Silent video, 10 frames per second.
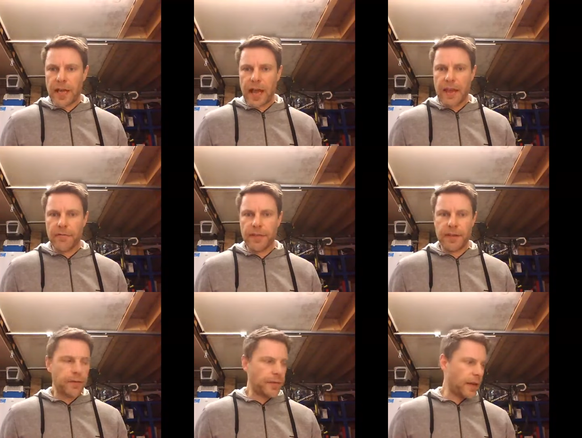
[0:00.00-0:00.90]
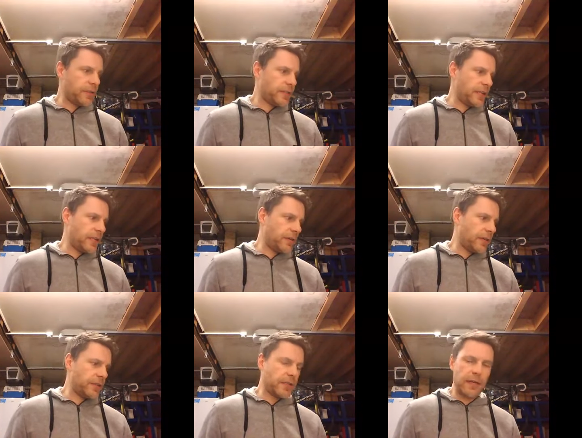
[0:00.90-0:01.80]
everything on that receiver
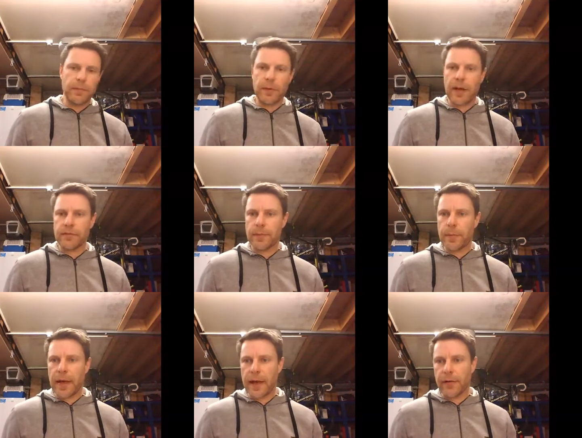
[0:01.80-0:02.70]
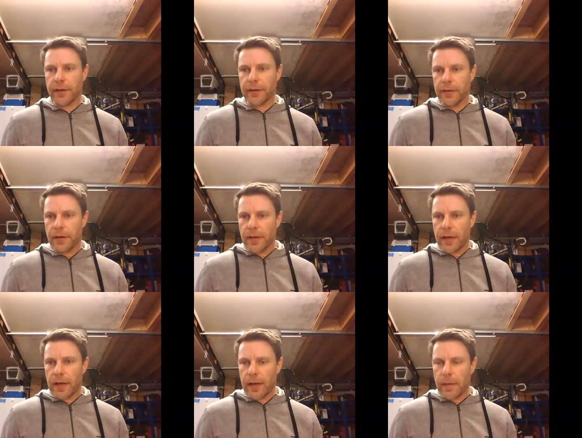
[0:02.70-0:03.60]
in terms, but we haven't done pairing,
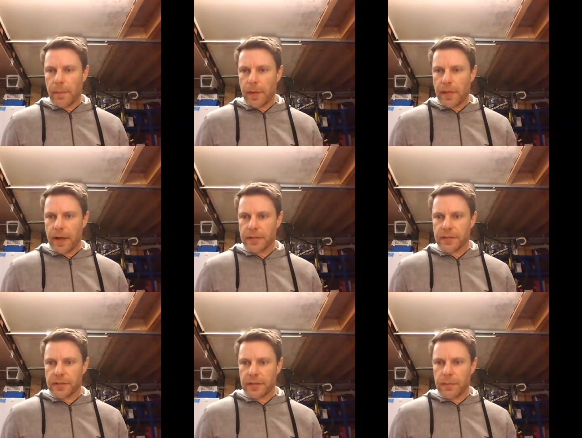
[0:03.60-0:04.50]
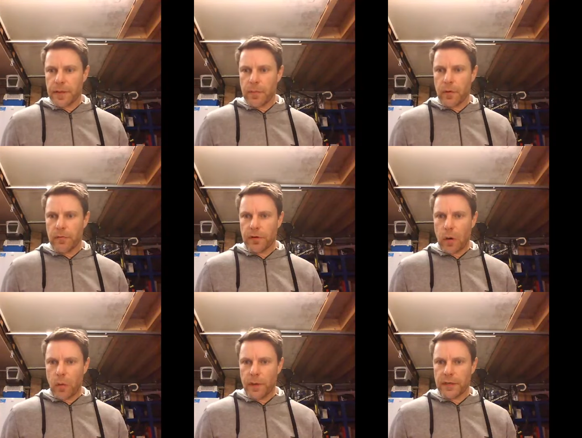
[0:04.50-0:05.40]
but that's a bit more of a
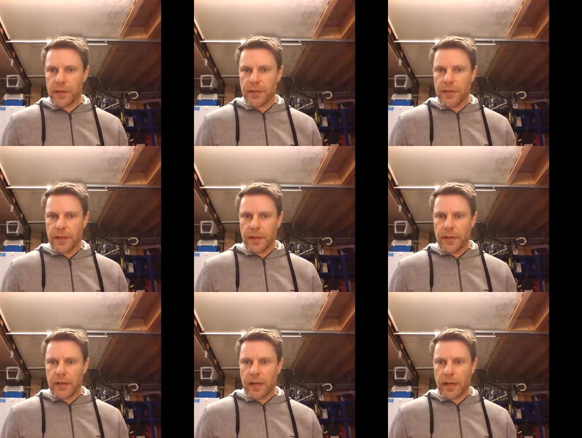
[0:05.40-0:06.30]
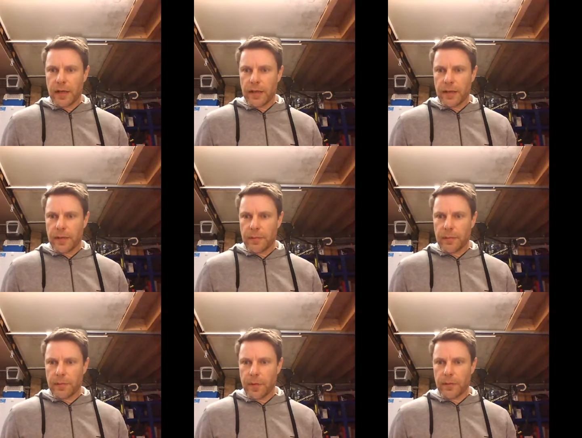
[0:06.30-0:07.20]
long-winded, well,
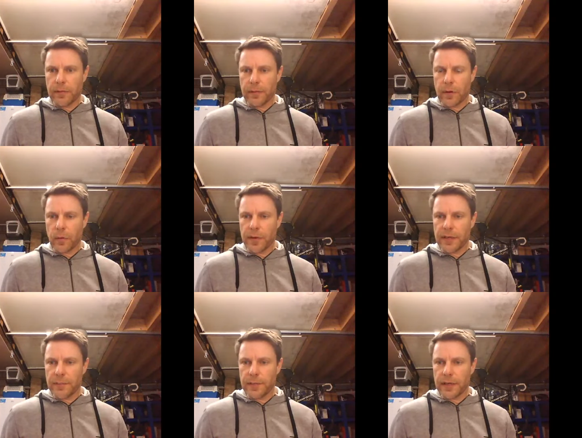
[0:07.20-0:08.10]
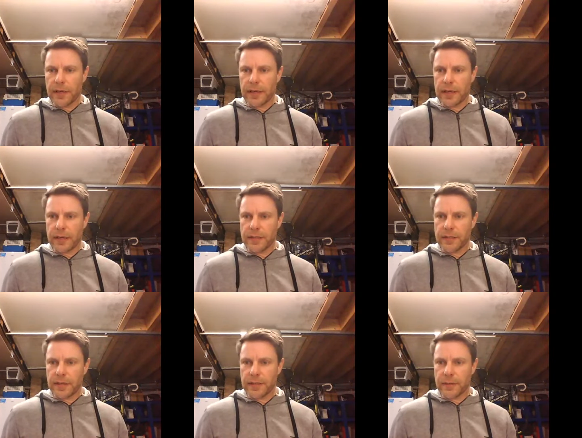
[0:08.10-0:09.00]
not long-winded, but
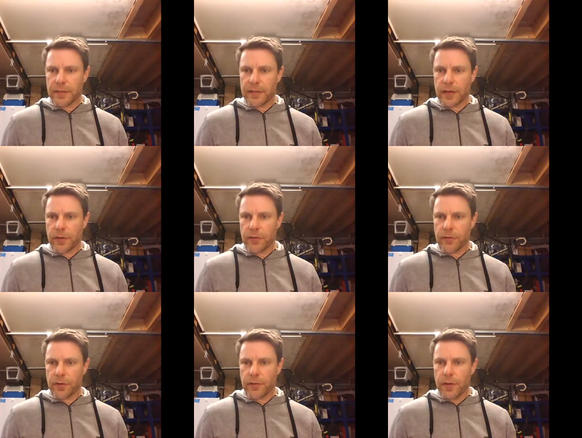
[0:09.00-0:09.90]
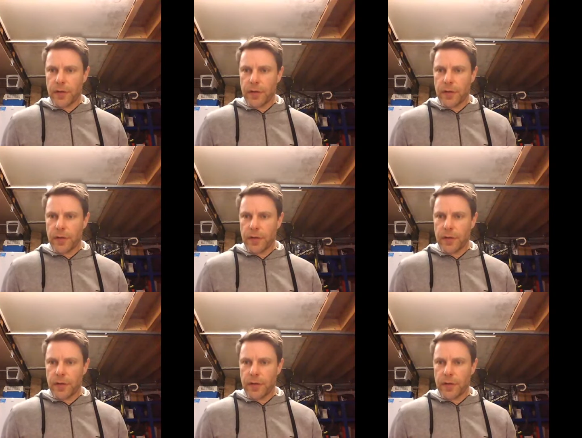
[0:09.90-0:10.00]
it's something to go through.